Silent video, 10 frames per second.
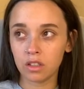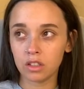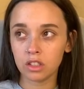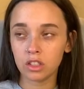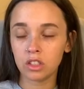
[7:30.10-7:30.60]

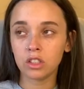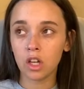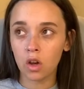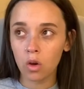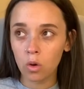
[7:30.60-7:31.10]

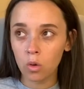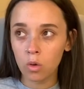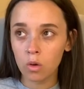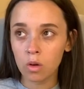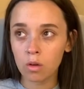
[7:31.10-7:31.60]
so
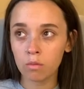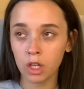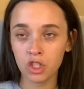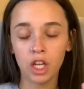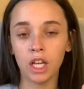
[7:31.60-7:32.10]

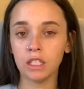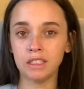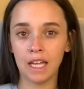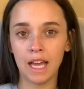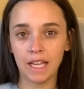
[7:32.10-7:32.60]
much
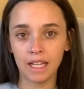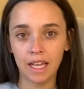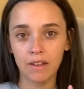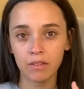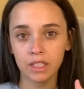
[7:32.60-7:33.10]
anxiety
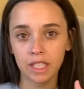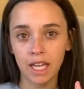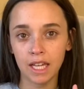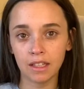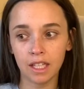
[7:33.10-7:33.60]
every
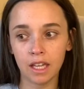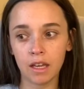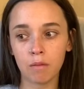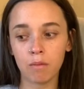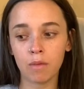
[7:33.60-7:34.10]
day. Like
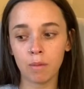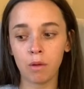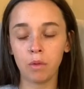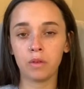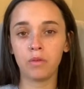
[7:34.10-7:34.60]
my mom
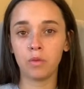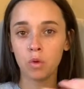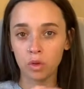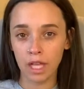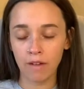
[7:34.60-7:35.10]

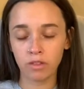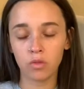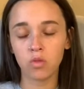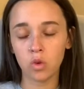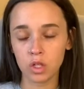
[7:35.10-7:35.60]
would have to
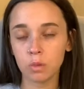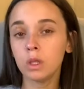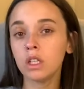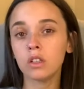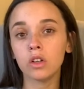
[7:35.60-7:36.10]
force
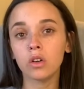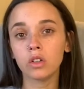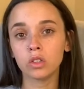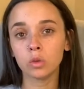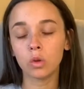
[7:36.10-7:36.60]
me to go to
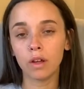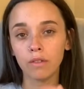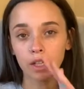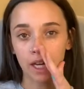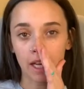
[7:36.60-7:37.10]
school every
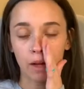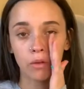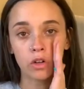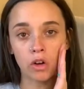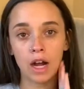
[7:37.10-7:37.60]
day, and I
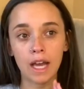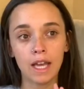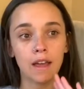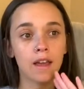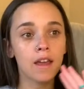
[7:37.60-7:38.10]
would cry
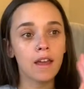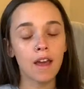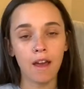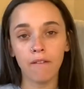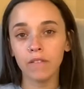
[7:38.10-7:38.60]

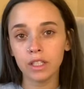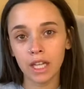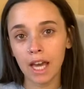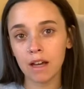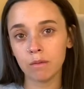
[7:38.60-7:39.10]
every
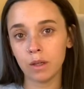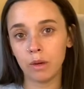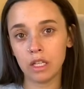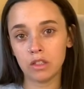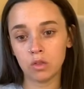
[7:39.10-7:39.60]
day on my
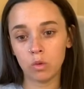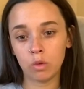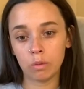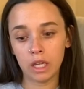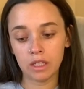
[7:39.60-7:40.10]
way to school
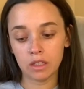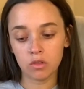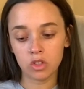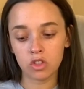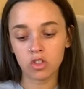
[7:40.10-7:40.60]
because it
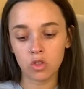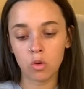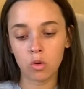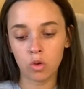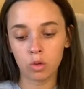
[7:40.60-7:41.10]
was just so
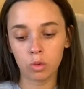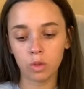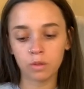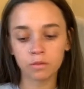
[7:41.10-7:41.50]
horrible.